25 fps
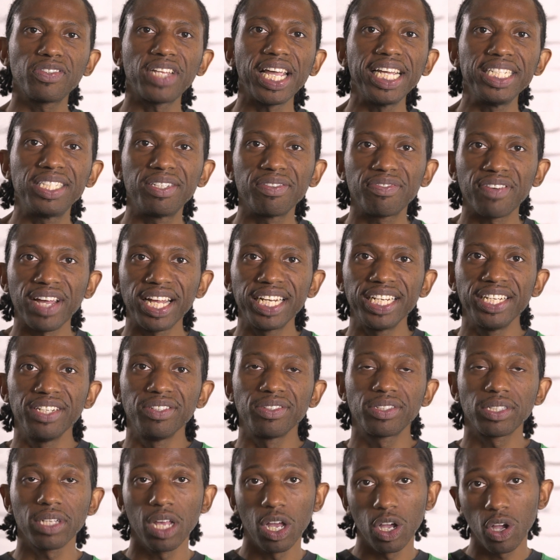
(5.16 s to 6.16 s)
data
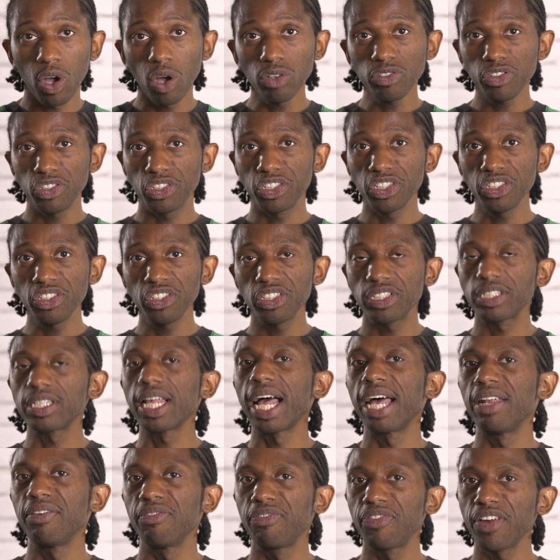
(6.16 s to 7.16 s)
values, constants
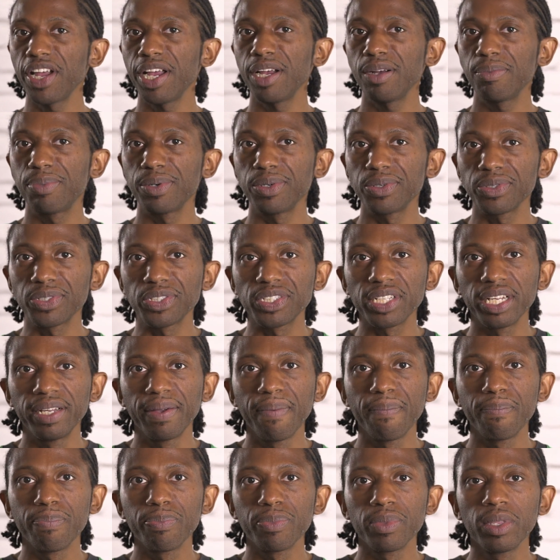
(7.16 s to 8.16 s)
and variables.
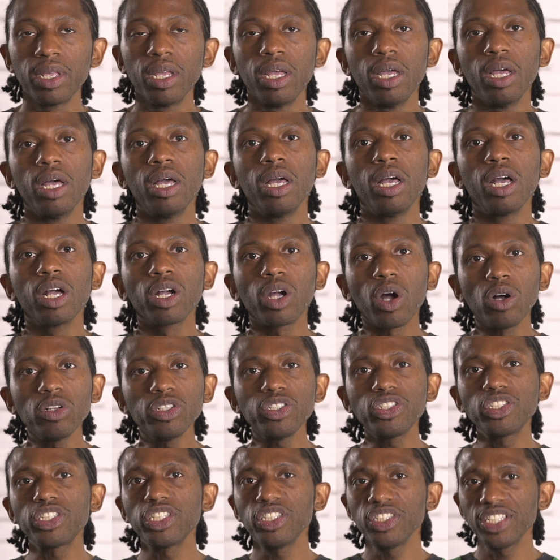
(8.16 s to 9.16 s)

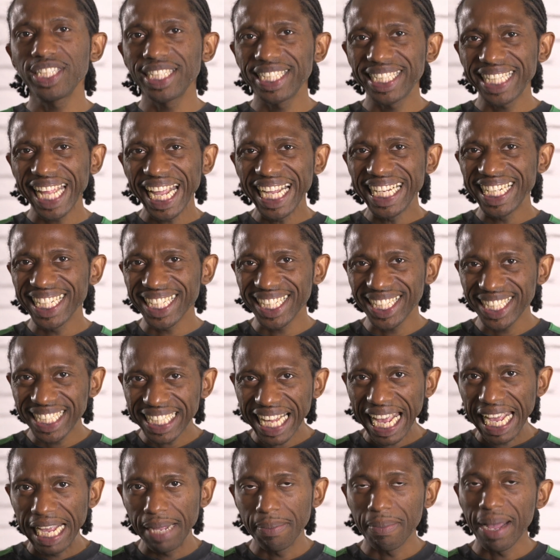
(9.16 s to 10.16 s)
Constants stay the
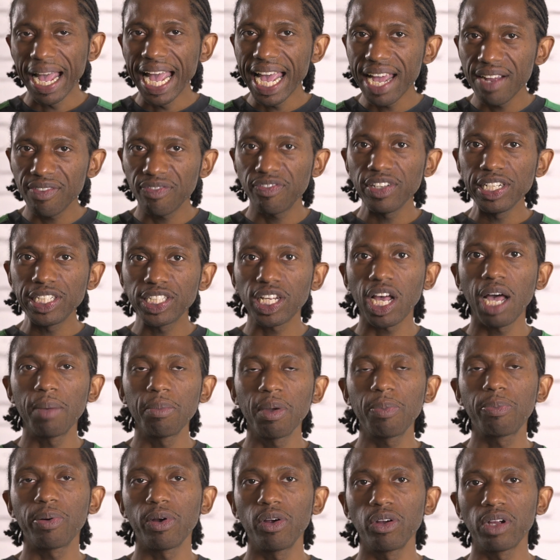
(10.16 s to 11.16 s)
same every time a
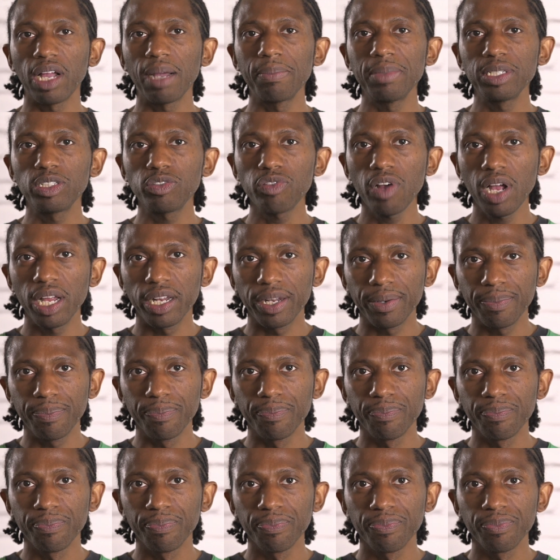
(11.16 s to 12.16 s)
program is run,
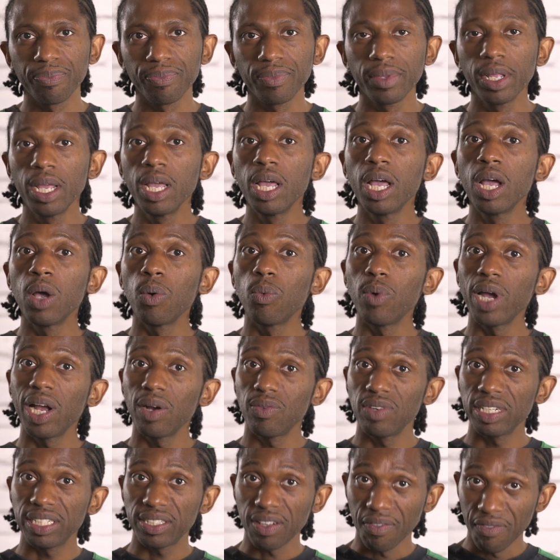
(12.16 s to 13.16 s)

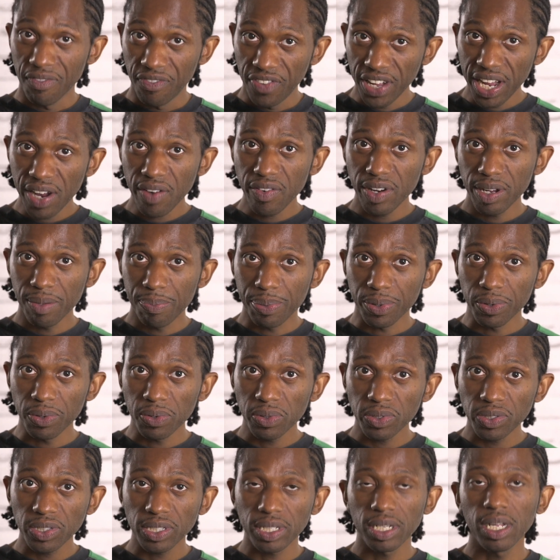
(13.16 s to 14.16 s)
whereas
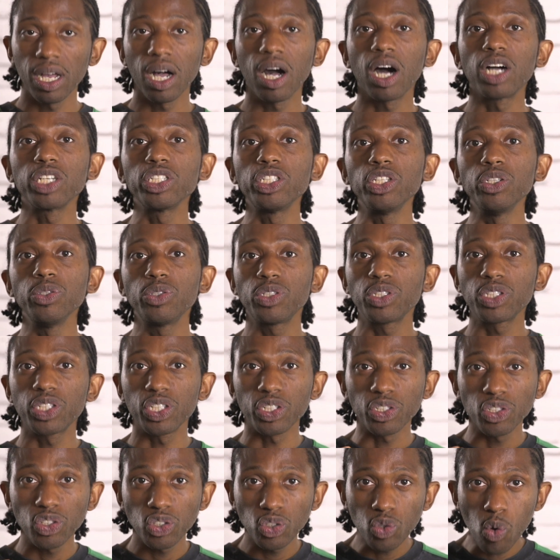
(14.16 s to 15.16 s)
variables are used to
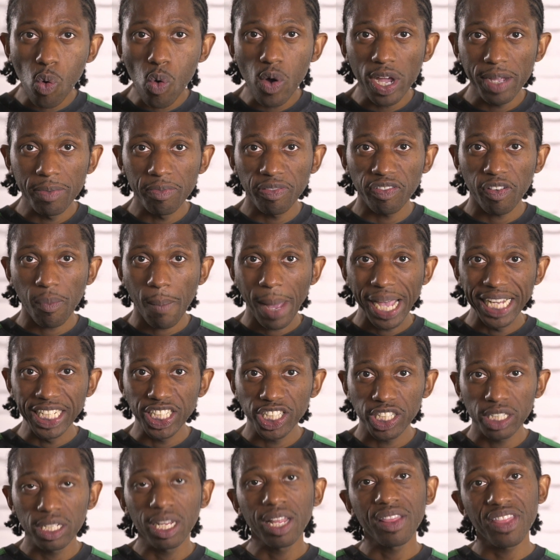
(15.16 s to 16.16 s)
store
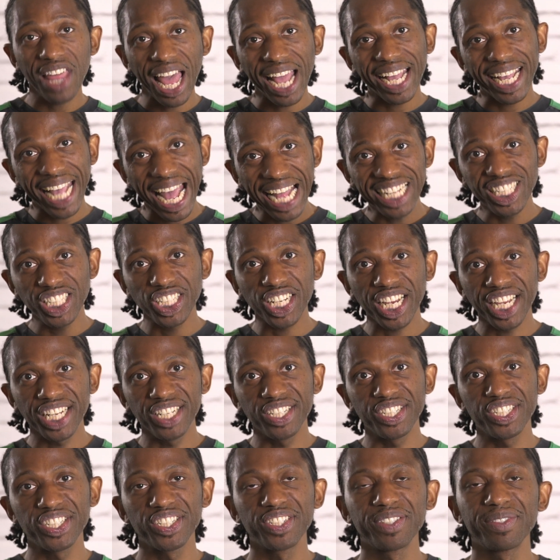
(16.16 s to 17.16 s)
information that can
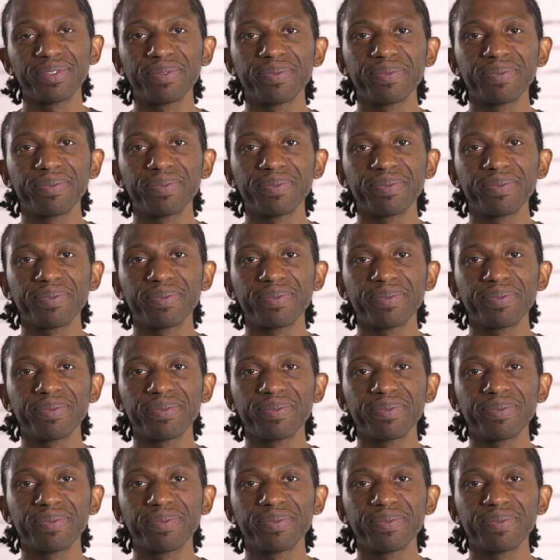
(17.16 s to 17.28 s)
change.